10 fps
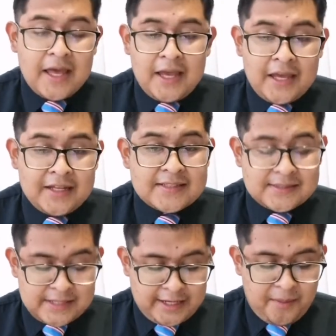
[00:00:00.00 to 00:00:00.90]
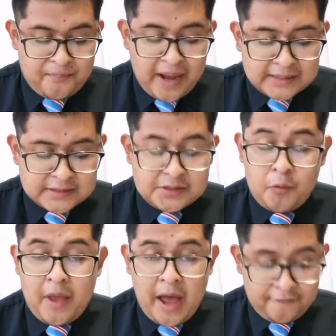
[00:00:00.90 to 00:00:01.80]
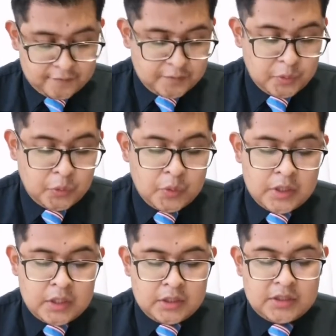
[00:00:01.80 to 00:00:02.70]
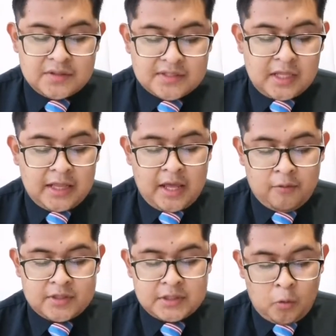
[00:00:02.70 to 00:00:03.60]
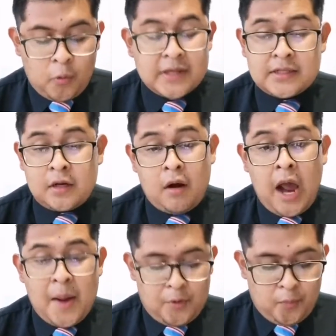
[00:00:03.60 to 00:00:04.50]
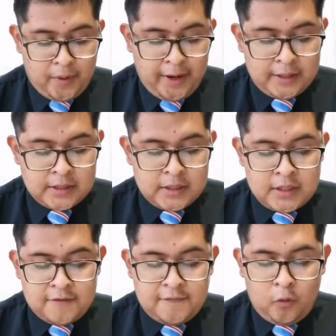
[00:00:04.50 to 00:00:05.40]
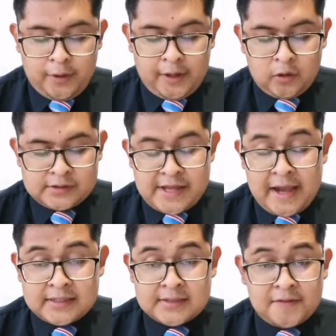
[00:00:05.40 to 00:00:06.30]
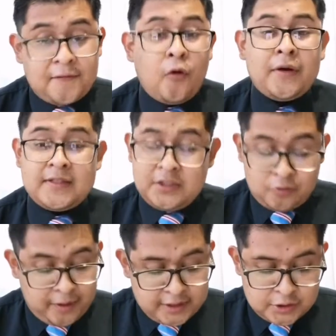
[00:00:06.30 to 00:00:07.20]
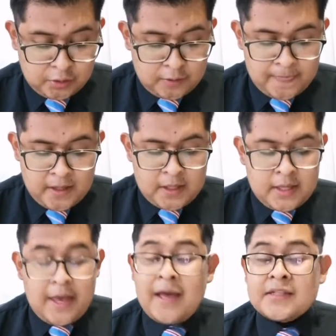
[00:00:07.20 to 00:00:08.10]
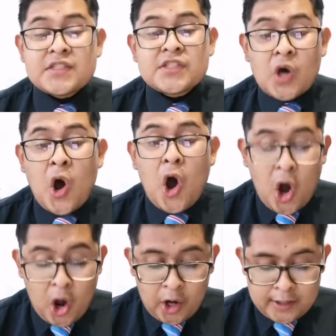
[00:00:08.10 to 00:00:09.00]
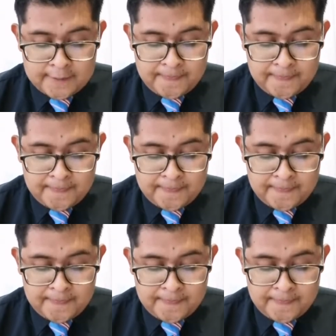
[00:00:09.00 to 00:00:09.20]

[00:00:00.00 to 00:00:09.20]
it is the capacity we have to use language in ways that are appropriate for the context, for the situation, and so on.